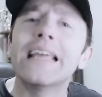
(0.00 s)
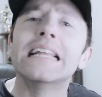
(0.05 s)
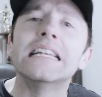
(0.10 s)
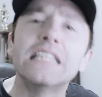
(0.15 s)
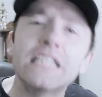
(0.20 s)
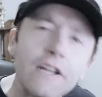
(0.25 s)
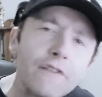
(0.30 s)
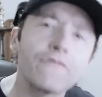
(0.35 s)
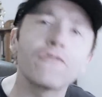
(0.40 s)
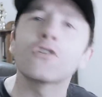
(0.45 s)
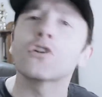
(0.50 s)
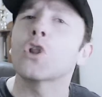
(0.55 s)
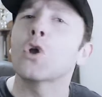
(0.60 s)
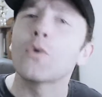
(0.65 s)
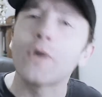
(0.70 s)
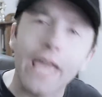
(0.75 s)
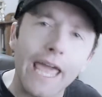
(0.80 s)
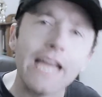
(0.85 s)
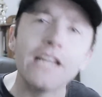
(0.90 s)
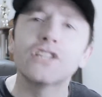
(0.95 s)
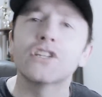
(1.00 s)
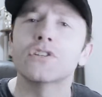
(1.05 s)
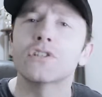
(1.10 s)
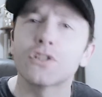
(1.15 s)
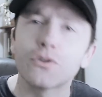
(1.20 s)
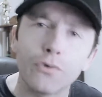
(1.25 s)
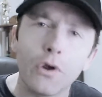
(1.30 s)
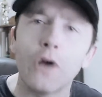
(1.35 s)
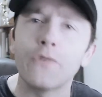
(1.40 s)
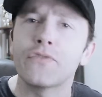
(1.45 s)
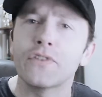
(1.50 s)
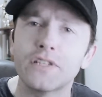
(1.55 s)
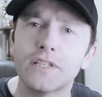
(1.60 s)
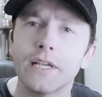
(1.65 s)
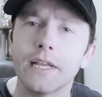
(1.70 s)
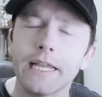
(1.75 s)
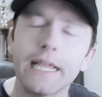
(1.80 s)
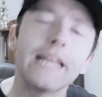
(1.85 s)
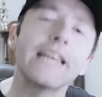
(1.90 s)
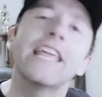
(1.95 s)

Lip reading: in different locations throughout the city?